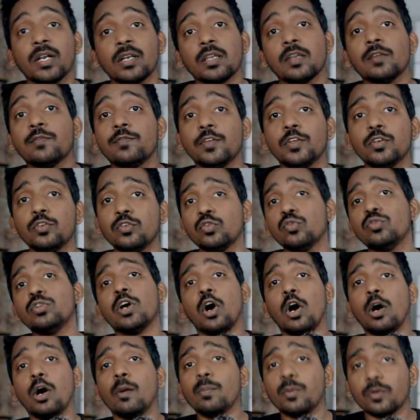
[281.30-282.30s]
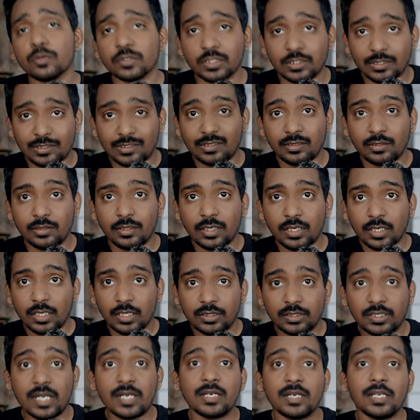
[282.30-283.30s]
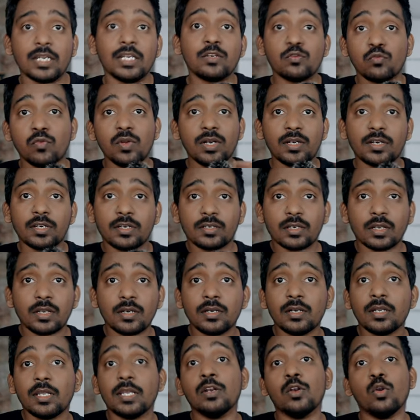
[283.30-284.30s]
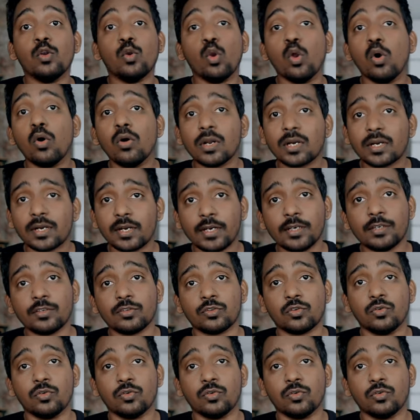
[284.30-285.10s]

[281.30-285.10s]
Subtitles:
But if you do the opposite, then it will return in lower credit